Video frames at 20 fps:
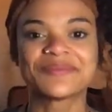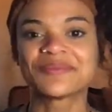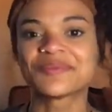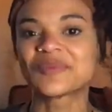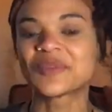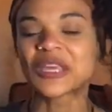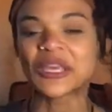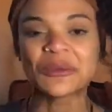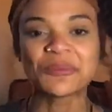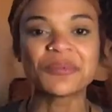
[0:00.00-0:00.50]

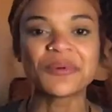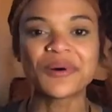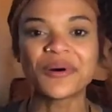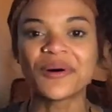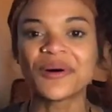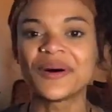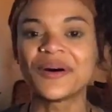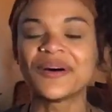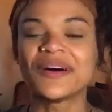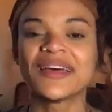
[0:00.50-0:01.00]

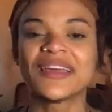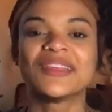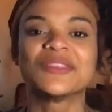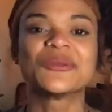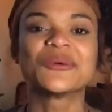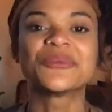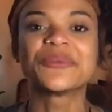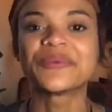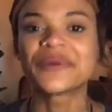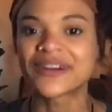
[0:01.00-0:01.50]
people in
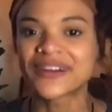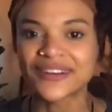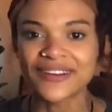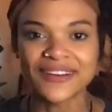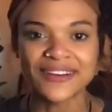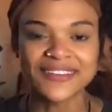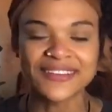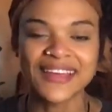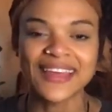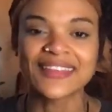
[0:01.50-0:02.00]
the
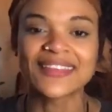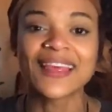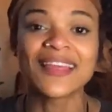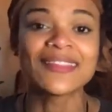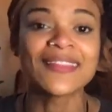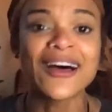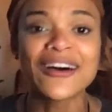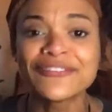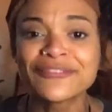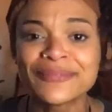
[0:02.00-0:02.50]
world, and they
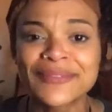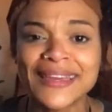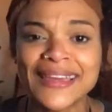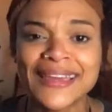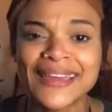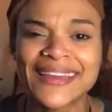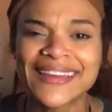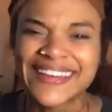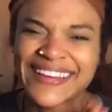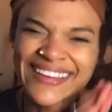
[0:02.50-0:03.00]
love
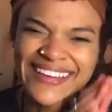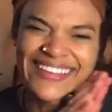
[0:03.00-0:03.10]
me,